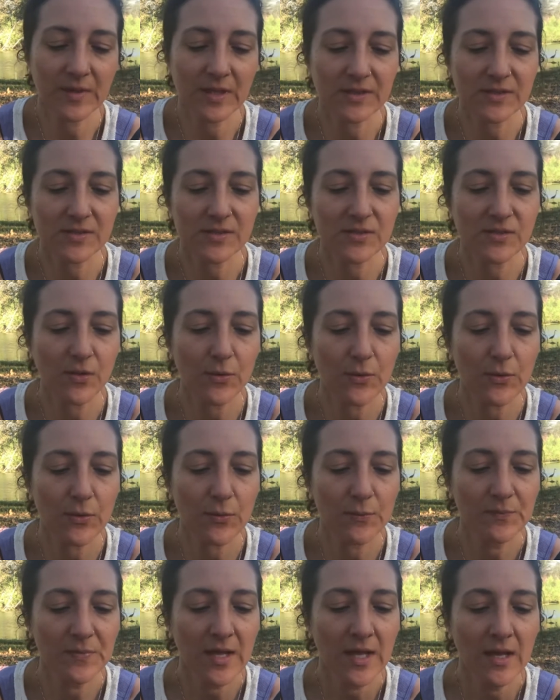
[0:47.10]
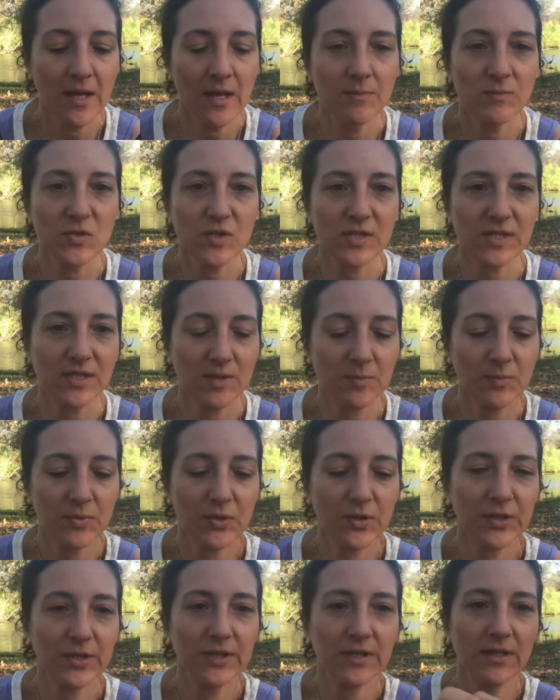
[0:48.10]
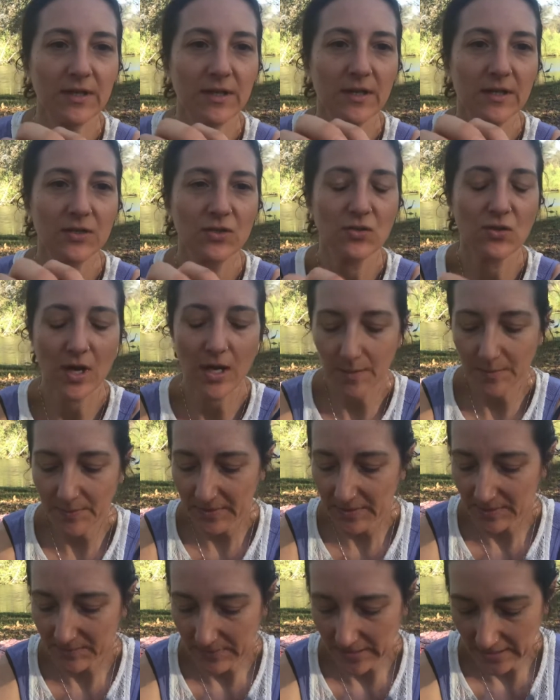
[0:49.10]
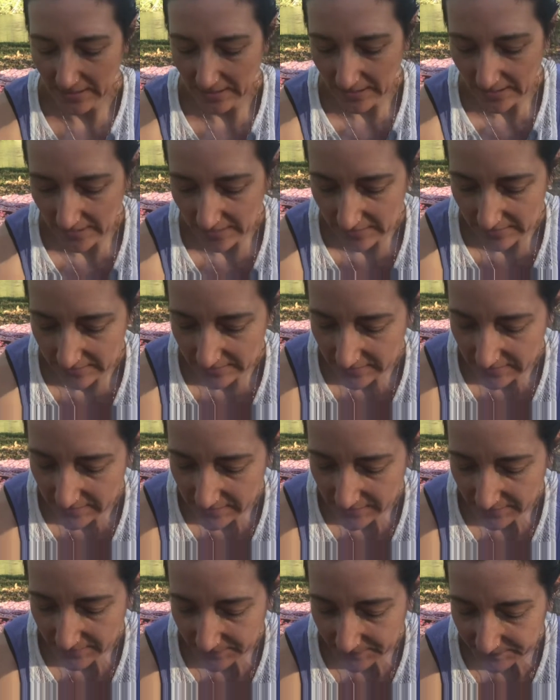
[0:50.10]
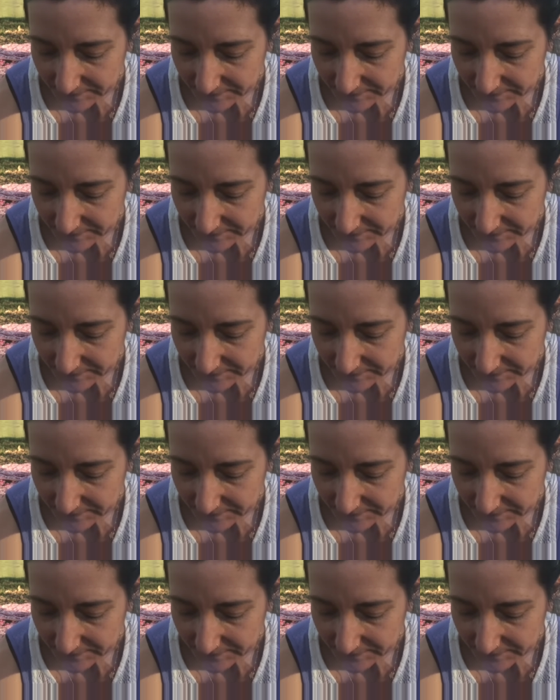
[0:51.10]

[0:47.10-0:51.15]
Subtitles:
So I'm just going to put a drop in my hand,